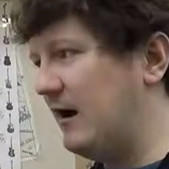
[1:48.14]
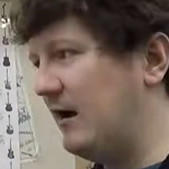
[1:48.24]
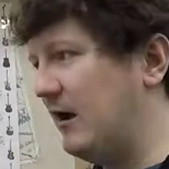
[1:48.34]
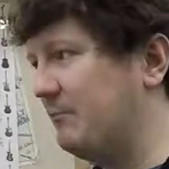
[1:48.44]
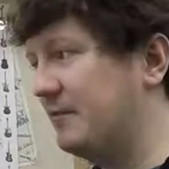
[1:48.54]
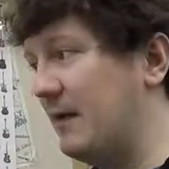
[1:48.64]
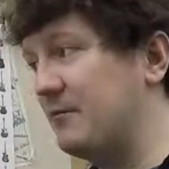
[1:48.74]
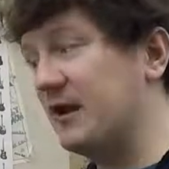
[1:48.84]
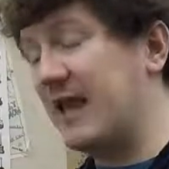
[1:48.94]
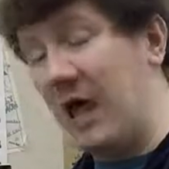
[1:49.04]
I'm
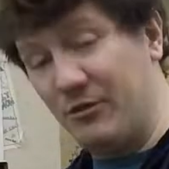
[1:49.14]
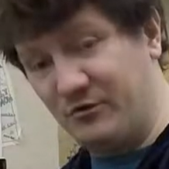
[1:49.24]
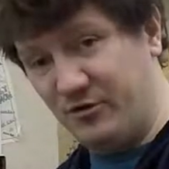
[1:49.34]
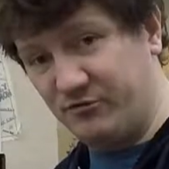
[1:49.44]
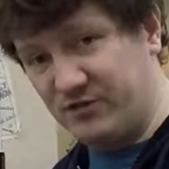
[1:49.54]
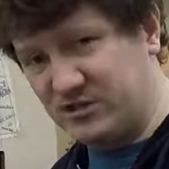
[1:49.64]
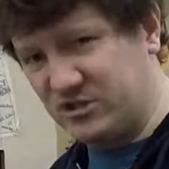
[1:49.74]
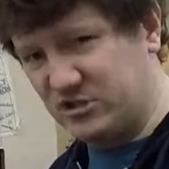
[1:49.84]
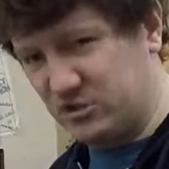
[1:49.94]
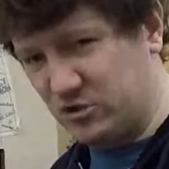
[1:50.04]
going to count through all the
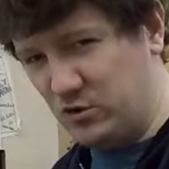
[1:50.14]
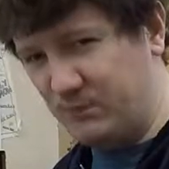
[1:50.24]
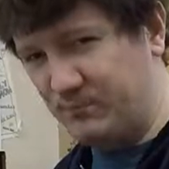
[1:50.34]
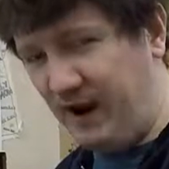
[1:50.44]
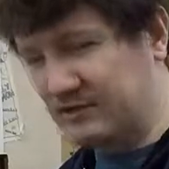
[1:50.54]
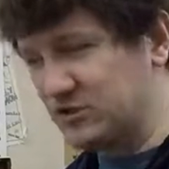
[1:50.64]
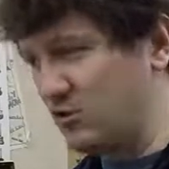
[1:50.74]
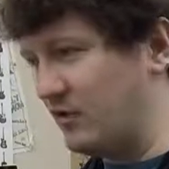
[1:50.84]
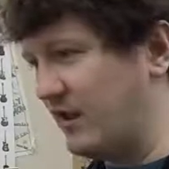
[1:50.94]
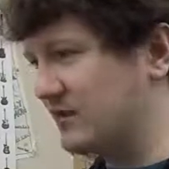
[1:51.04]
rest just so you can practice
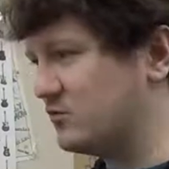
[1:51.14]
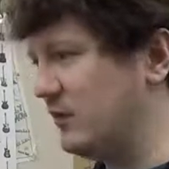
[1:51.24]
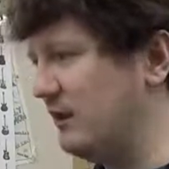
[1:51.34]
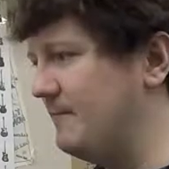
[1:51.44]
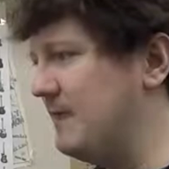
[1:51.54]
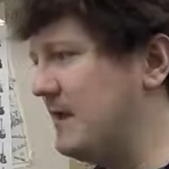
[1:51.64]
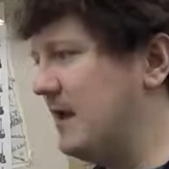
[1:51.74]
doing that as well.